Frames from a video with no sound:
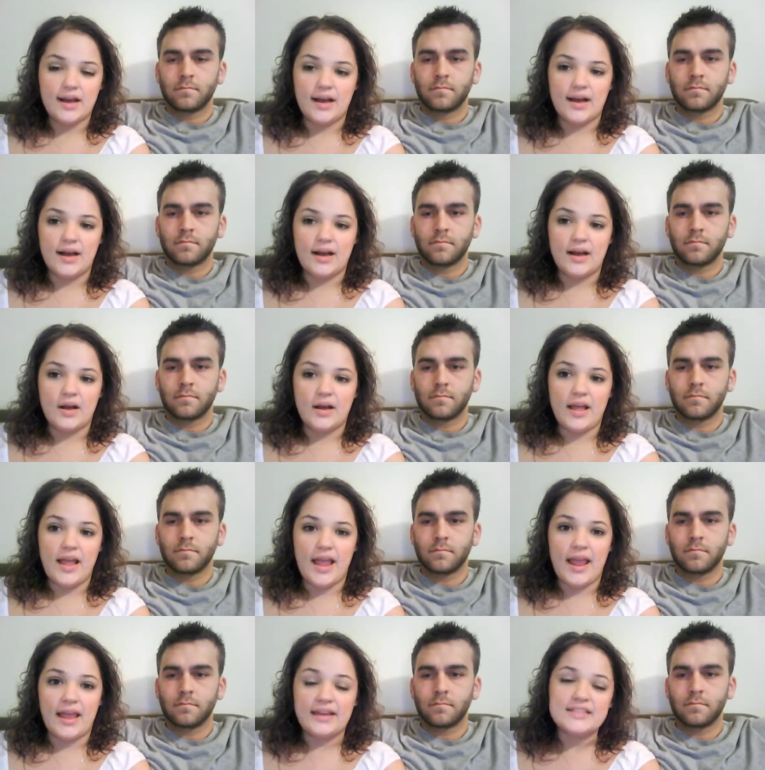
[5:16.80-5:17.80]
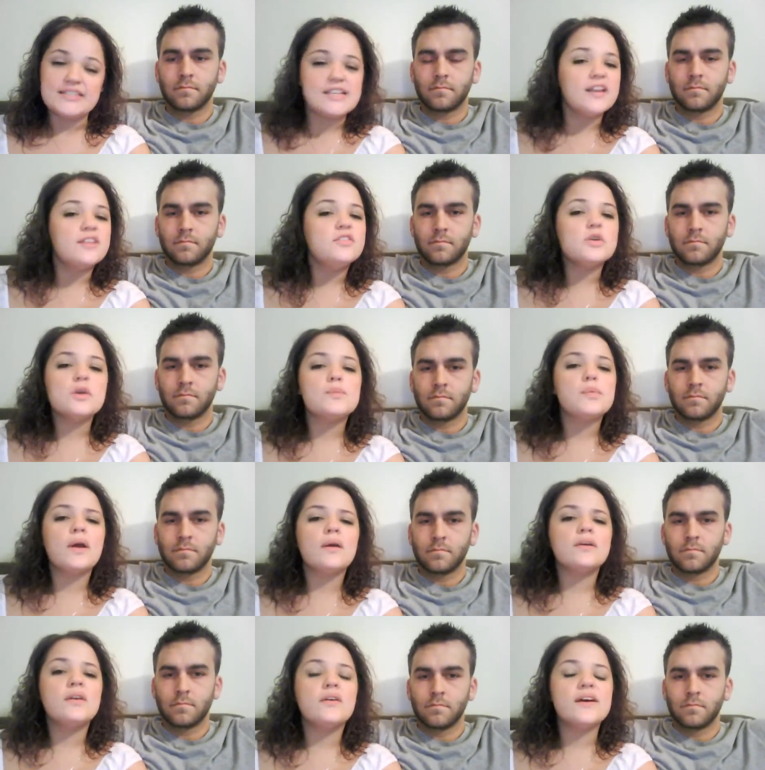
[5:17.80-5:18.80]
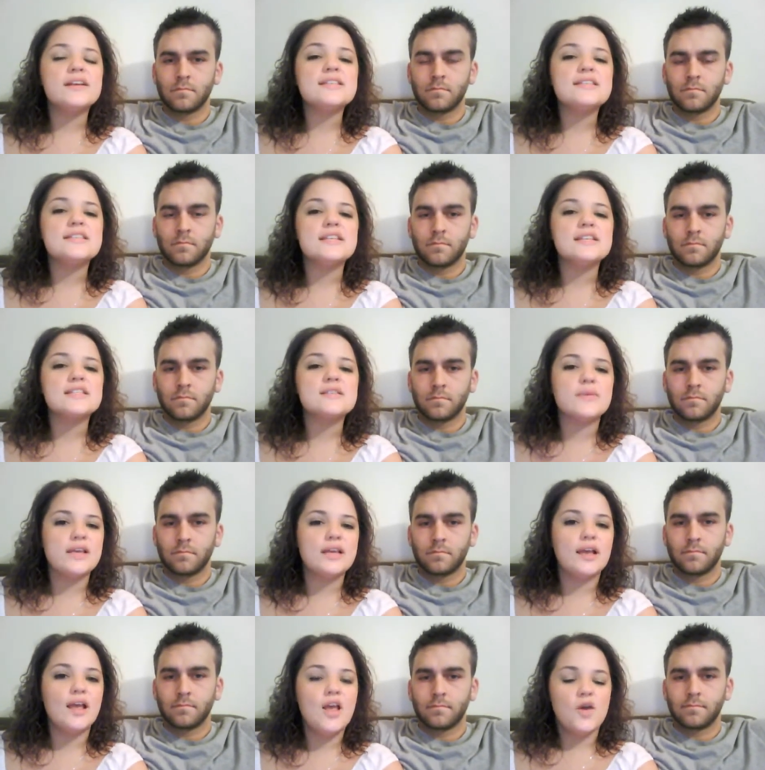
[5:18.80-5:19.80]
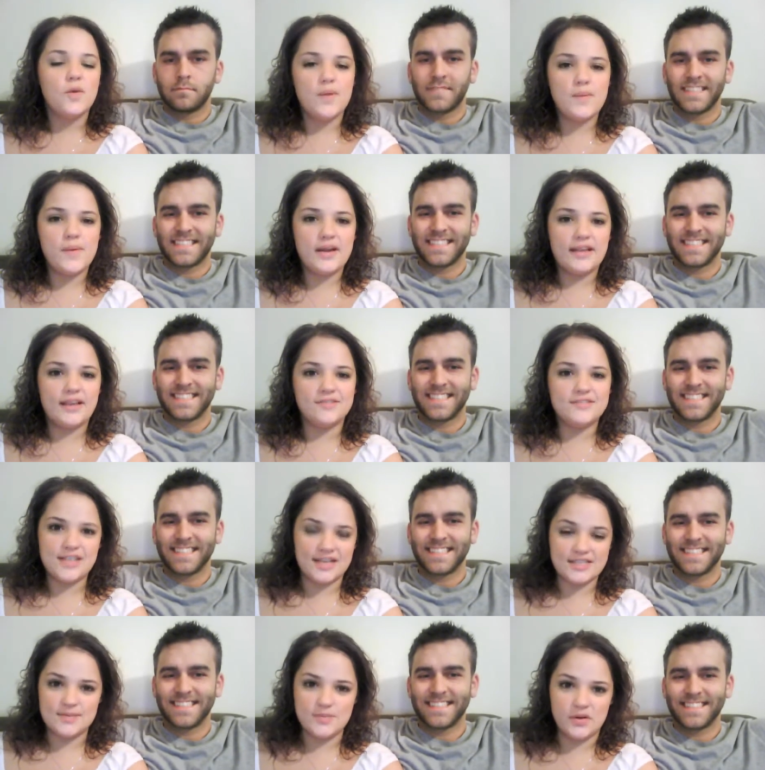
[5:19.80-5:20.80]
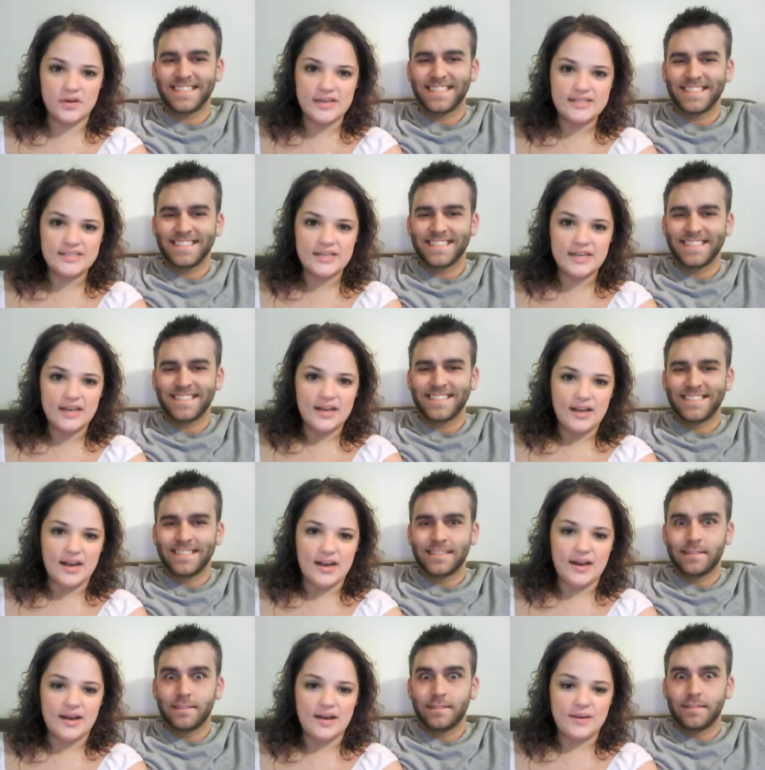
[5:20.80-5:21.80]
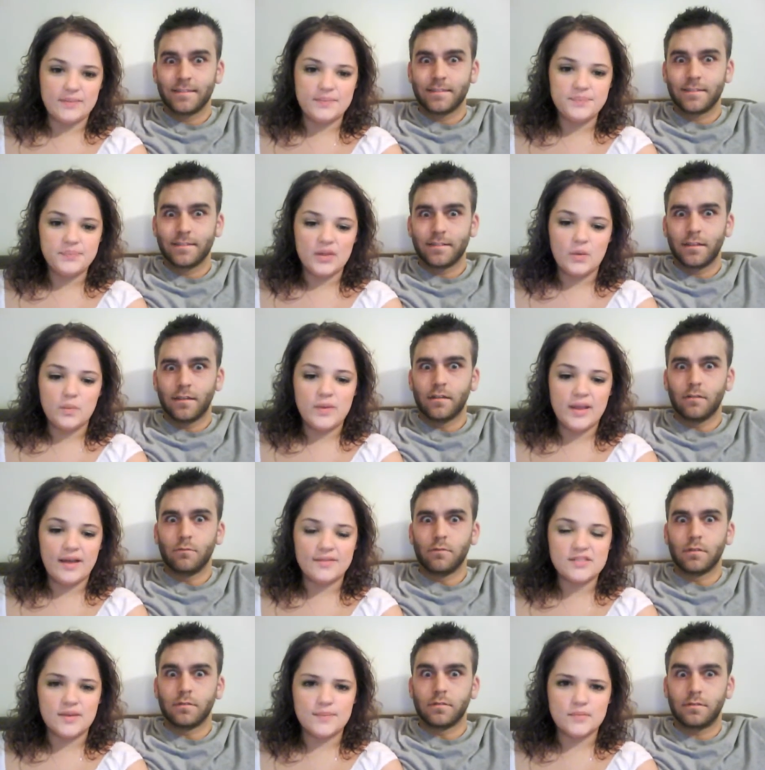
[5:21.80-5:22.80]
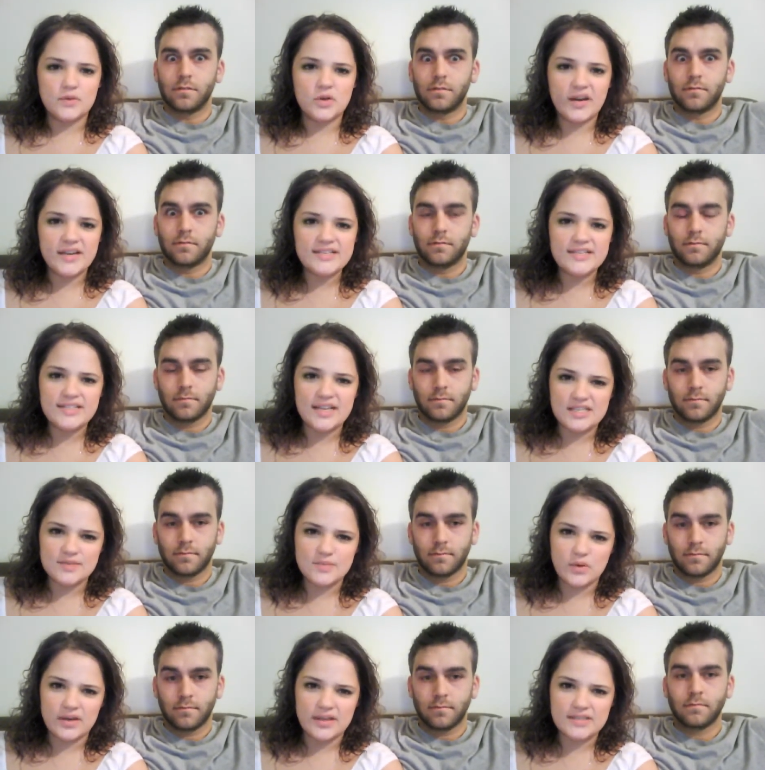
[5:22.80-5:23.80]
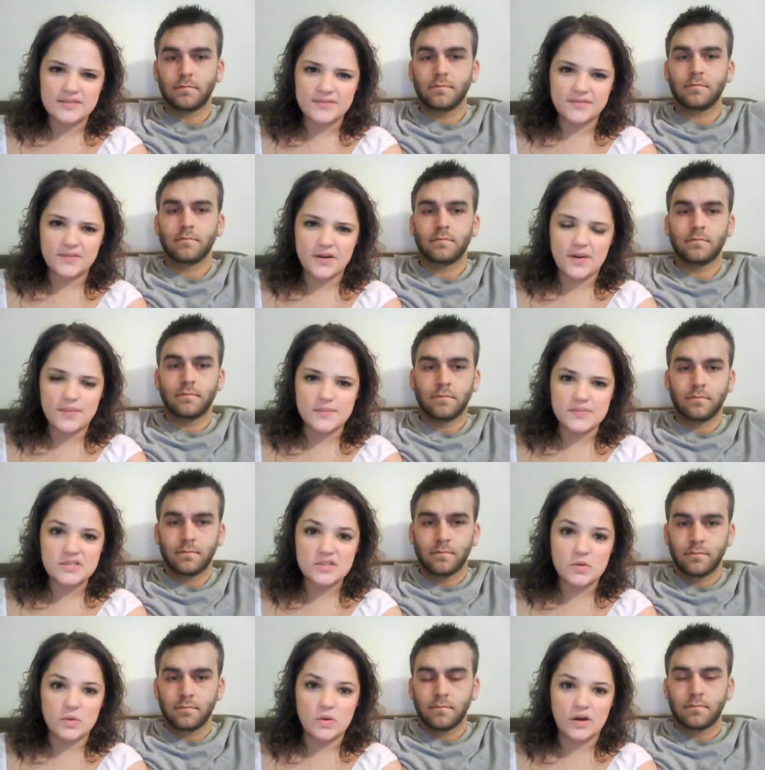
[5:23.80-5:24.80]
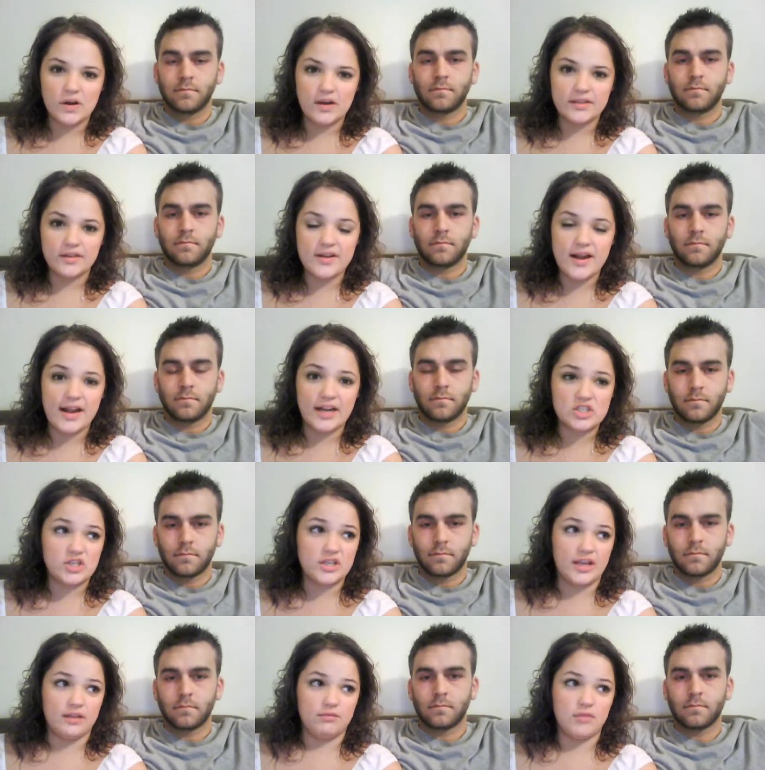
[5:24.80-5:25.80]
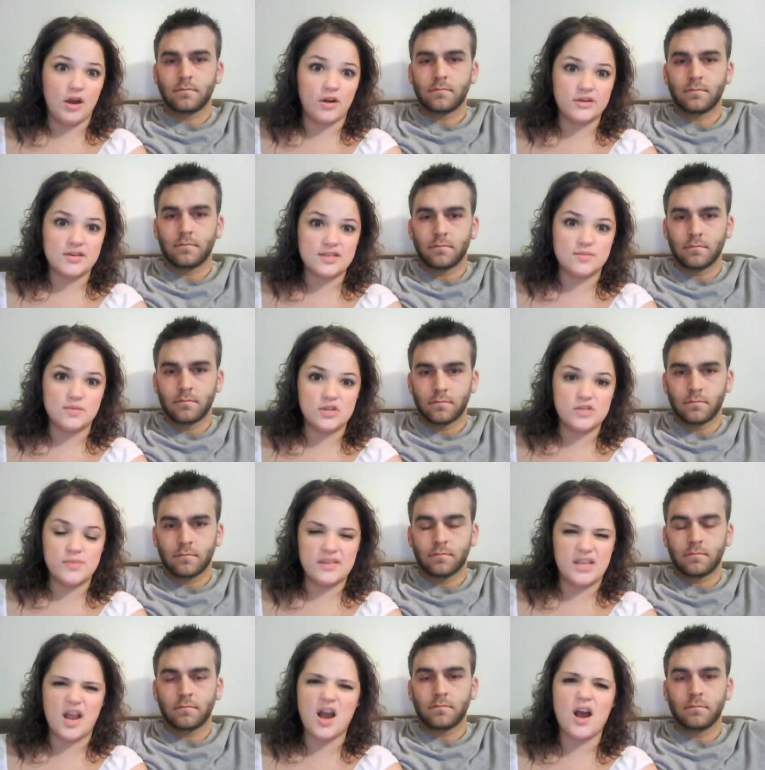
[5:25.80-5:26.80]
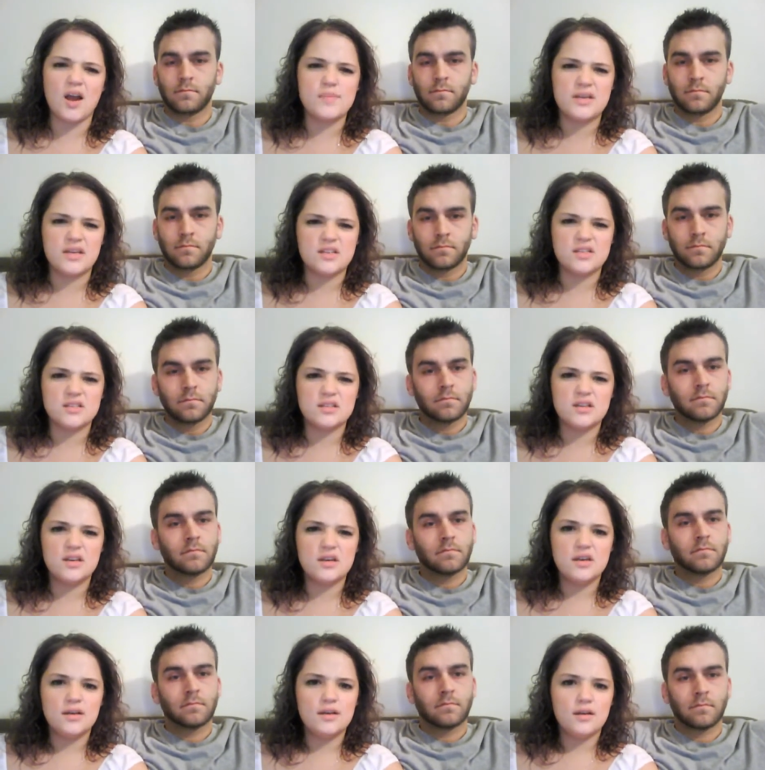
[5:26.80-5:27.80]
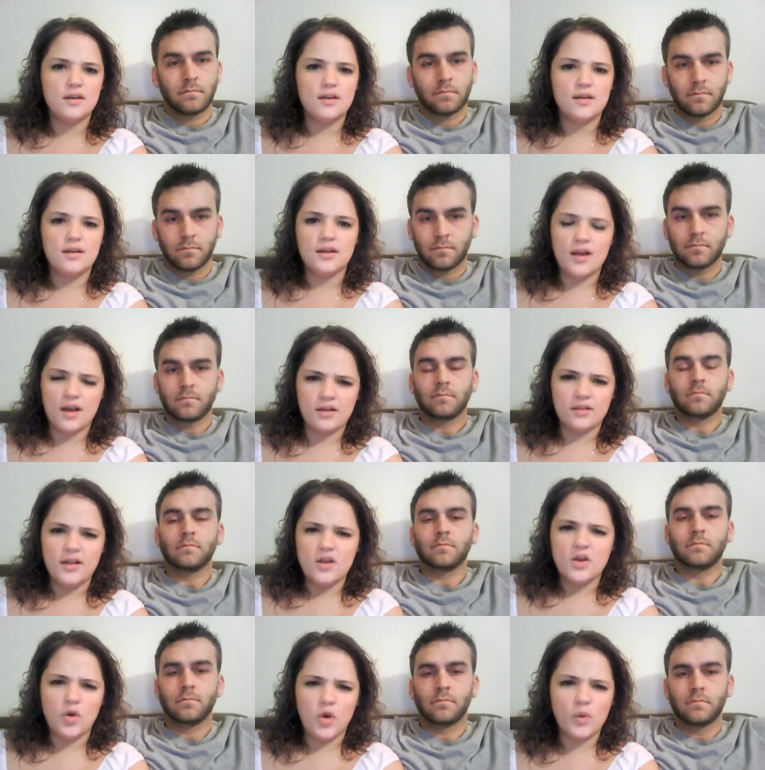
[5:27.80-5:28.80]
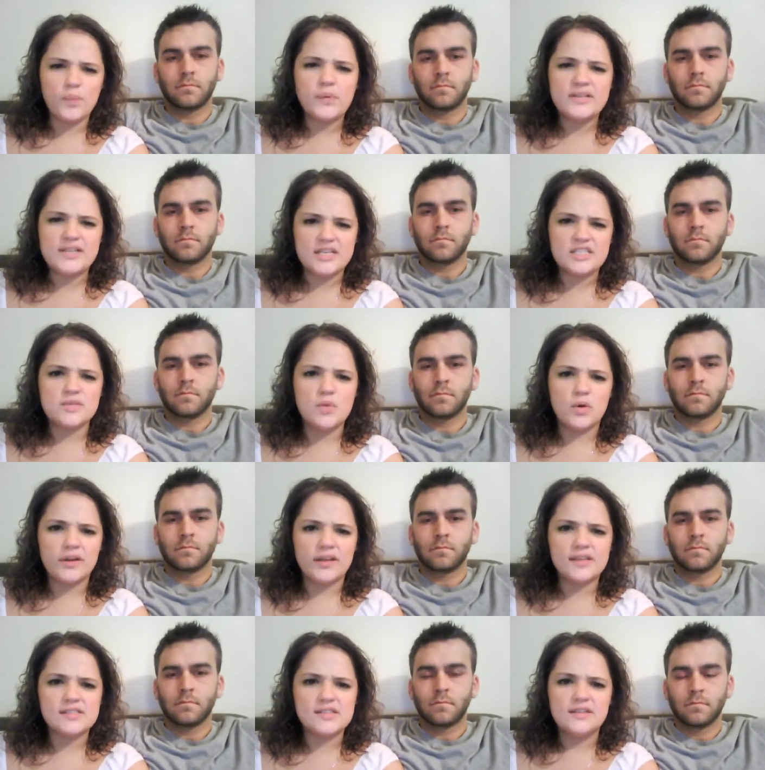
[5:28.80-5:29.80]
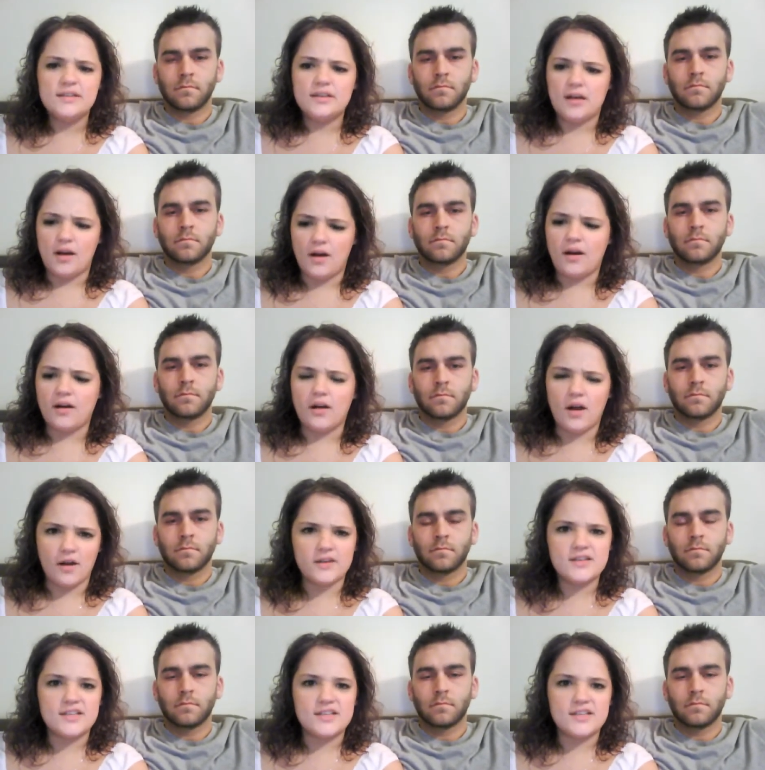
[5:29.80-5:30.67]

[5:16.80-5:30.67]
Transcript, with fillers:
Speaker 1: Uh, and instead of doing prayer requests this week, we want to give testimonies. Um, we have ones. some crazy testimonies from school. They're not actually like our testimonies, but they are because co- corporate testimonies are our